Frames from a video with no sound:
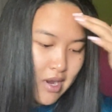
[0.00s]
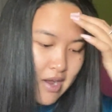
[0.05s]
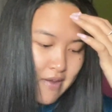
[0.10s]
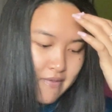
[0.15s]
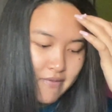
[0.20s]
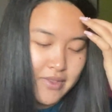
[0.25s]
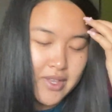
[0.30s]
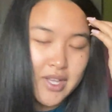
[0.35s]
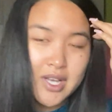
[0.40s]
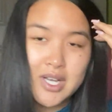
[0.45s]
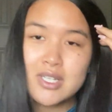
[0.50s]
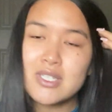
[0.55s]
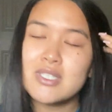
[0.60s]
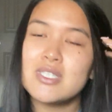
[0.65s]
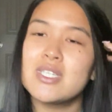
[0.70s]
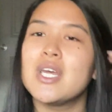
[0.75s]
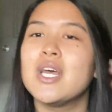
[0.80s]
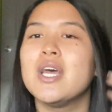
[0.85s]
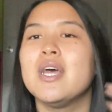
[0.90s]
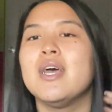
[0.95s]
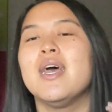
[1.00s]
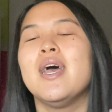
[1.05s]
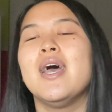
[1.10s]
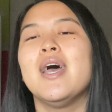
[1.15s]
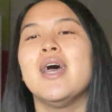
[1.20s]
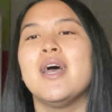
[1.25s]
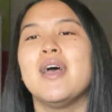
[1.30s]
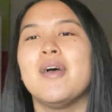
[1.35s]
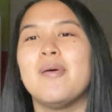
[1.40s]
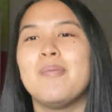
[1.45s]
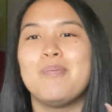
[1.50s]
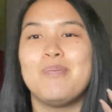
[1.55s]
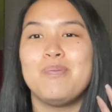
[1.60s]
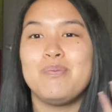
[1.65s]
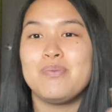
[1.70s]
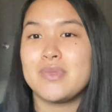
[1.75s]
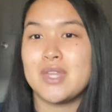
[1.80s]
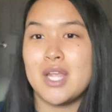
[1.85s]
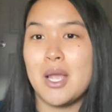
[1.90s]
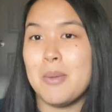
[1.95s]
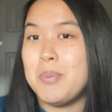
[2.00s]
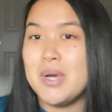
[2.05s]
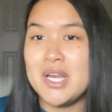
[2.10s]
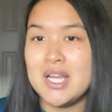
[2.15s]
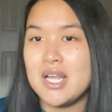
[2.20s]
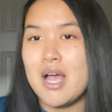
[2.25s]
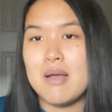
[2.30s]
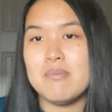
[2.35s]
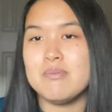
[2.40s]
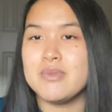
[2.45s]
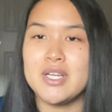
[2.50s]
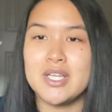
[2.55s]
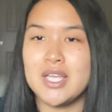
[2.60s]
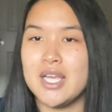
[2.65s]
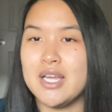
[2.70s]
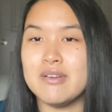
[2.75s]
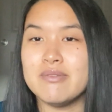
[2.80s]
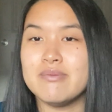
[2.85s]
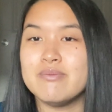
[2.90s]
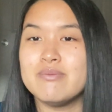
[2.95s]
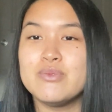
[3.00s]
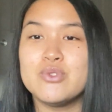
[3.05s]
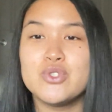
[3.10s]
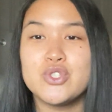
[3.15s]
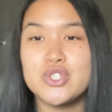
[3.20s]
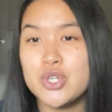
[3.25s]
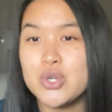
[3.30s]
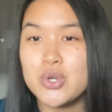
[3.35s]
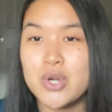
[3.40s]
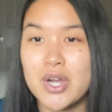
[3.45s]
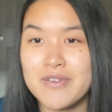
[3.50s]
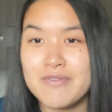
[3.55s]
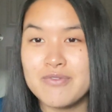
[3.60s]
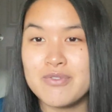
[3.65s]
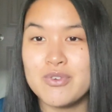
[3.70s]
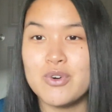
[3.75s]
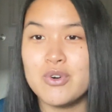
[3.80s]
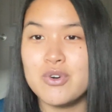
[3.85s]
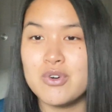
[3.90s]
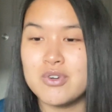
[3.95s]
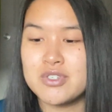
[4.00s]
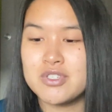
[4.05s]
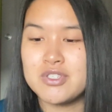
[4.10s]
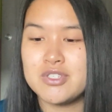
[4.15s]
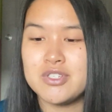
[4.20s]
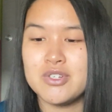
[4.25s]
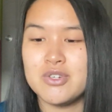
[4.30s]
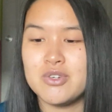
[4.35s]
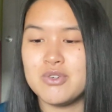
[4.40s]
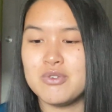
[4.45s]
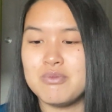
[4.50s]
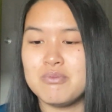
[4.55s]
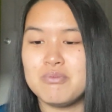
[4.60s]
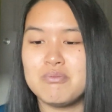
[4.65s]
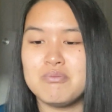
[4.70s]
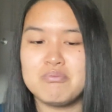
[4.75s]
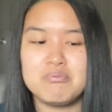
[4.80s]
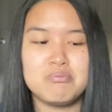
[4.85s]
I've looked, but I'm again still grateful, still